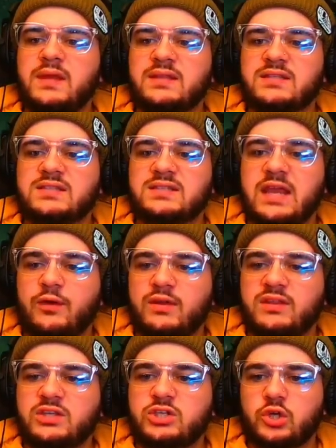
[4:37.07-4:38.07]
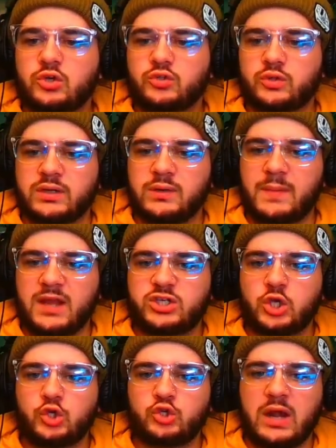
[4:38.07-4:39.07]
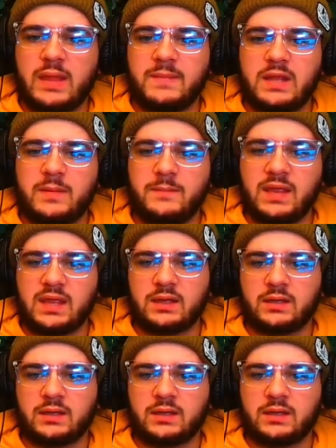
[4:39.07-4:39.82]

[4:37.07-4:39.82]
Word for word: and scaring the children. by children, I mean me.